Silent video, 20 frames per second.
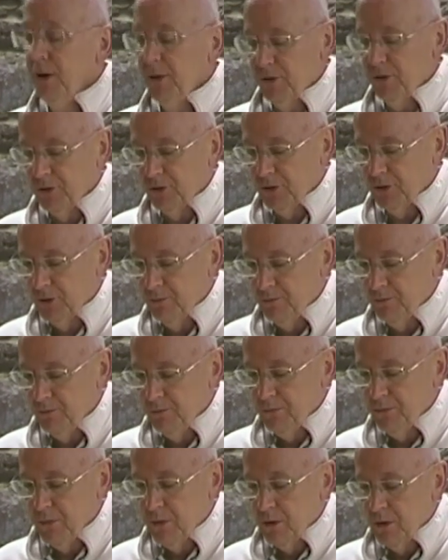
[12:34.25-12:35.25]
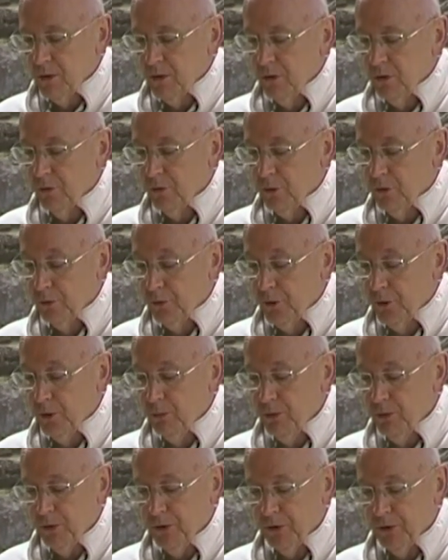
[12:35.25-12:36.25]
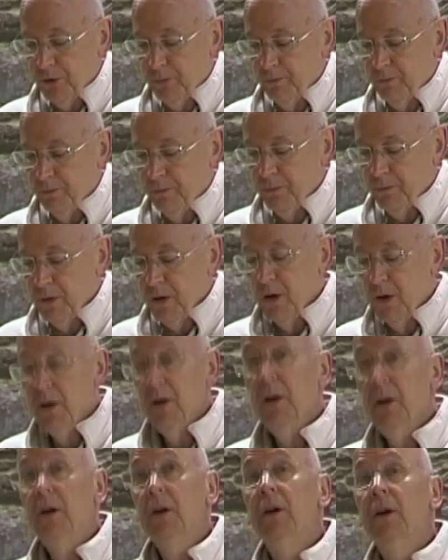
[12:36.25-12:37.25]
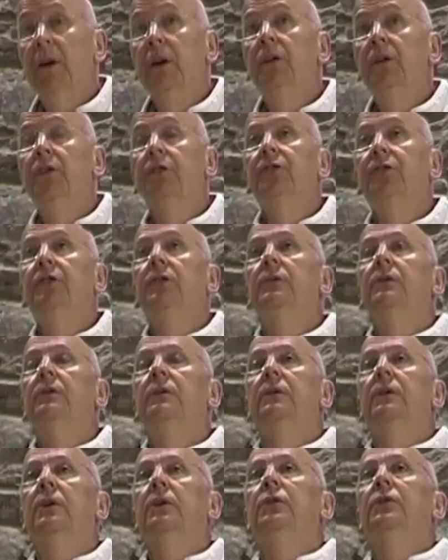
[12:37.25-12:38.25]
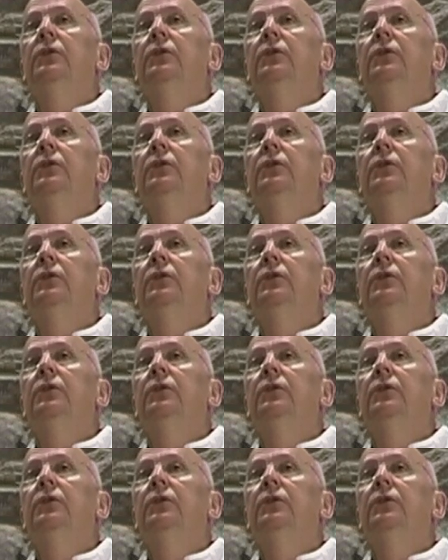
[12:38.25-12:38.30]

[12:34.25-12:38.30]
peace, of fulfillment. And often